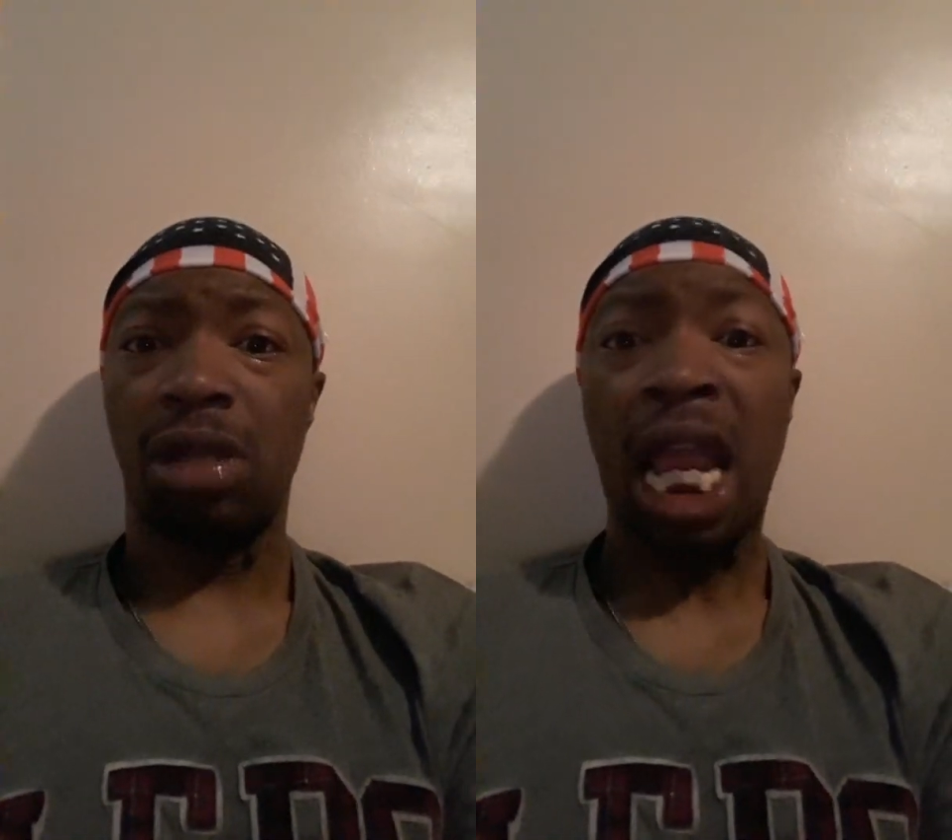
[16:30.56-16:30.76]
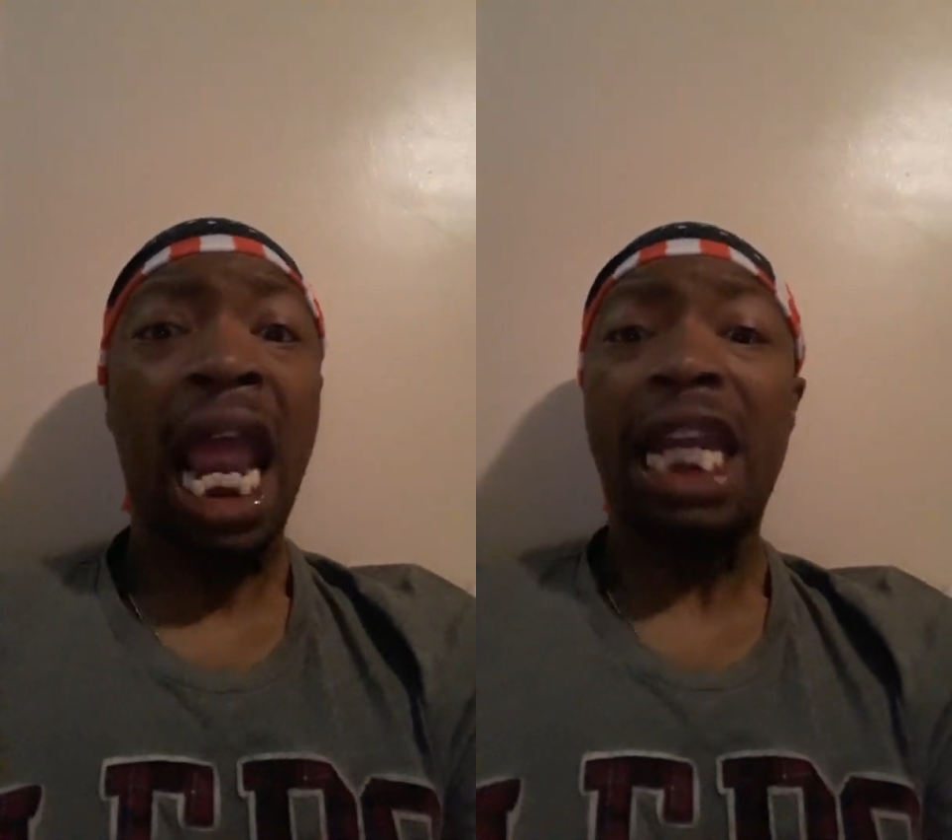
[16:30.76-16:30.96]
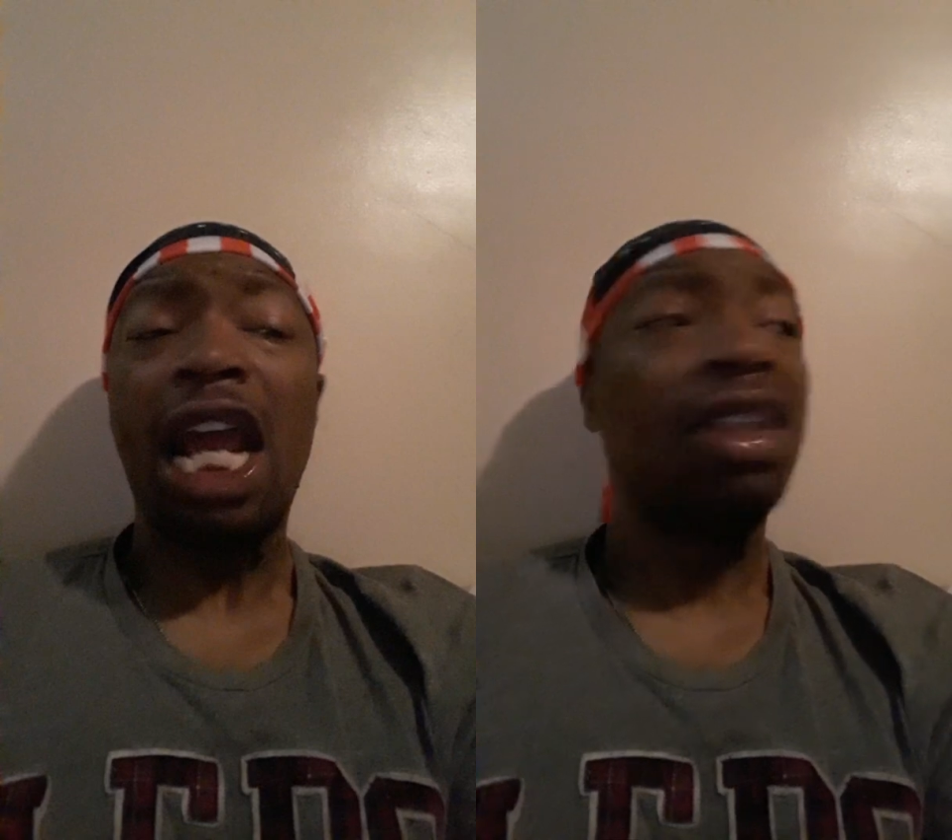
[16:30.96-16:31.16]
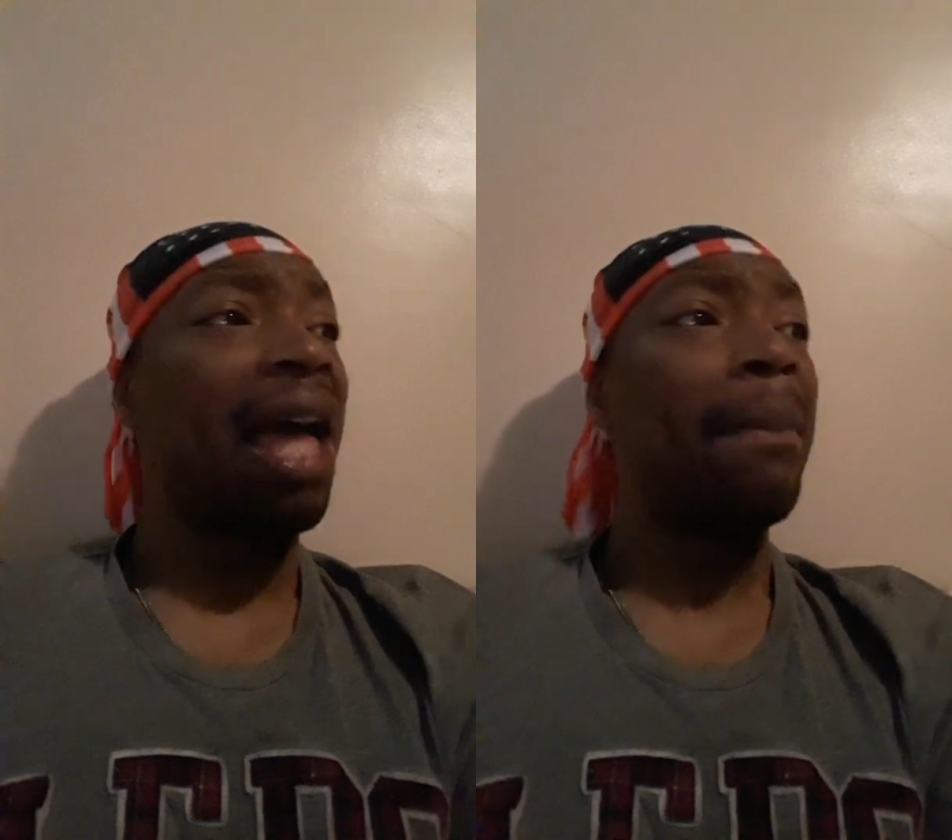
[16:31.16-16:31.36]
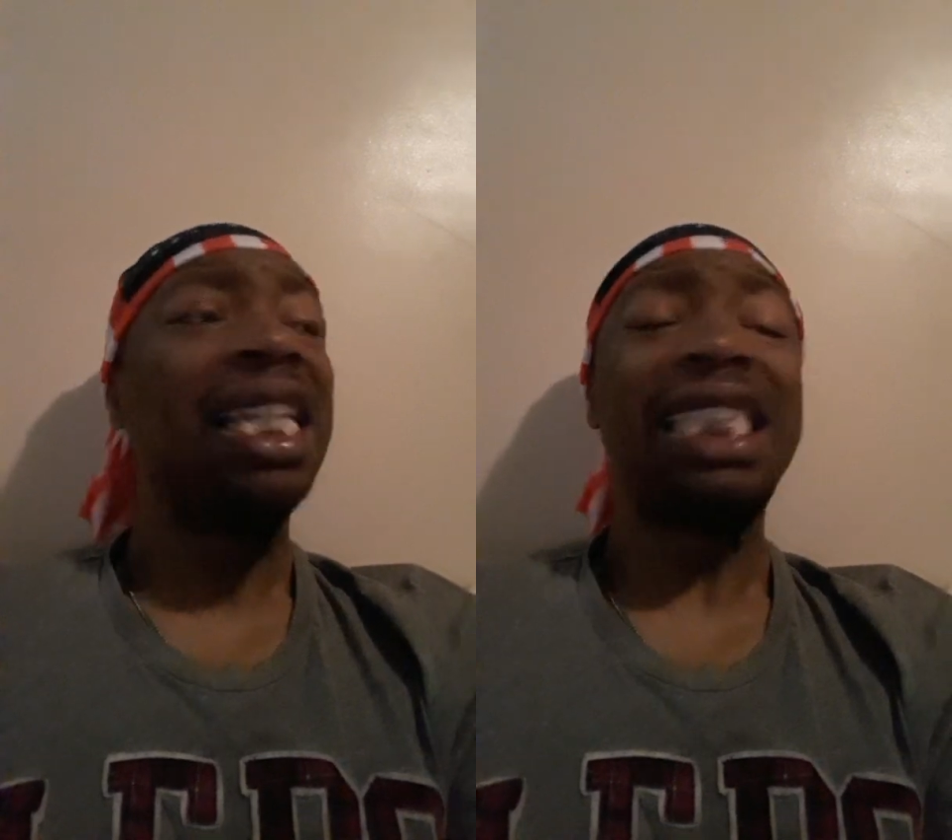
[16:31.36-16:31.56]
They'll let
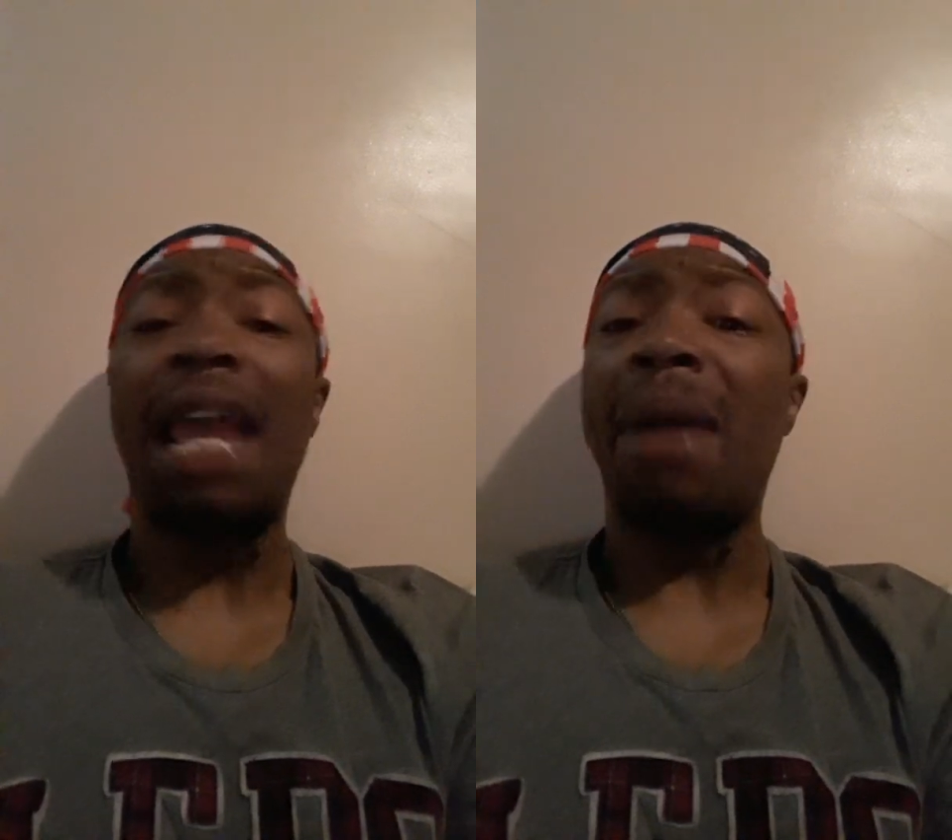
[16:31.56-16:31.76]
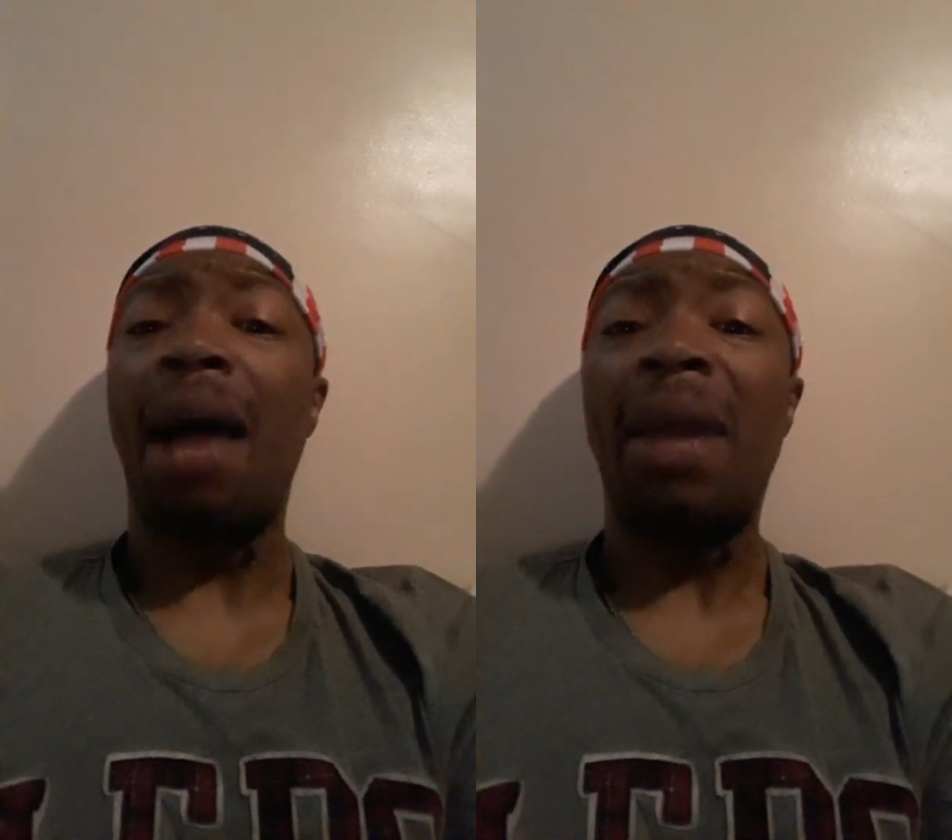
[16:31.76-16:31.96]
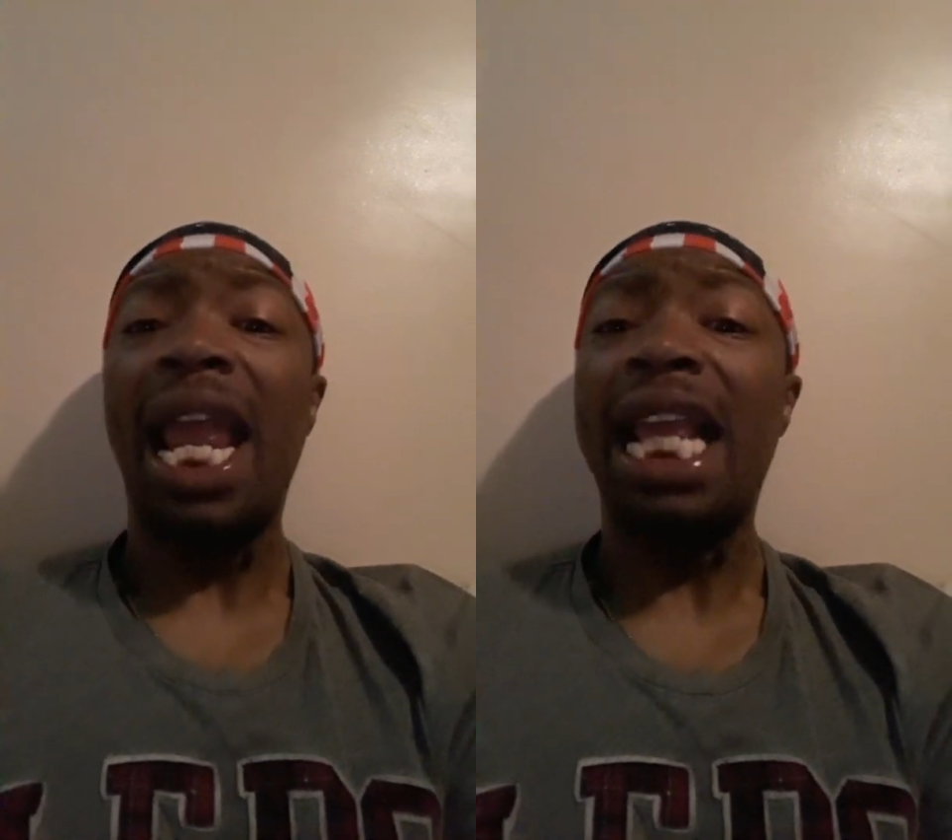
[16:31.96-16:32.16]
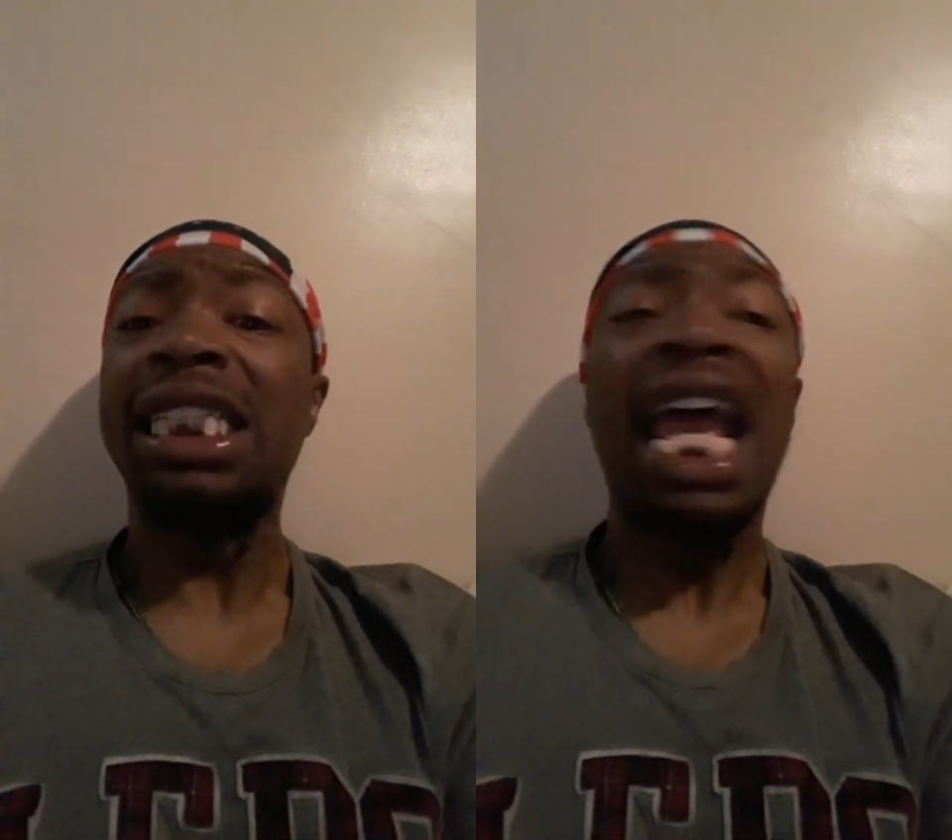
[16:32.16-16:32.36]
me say my piece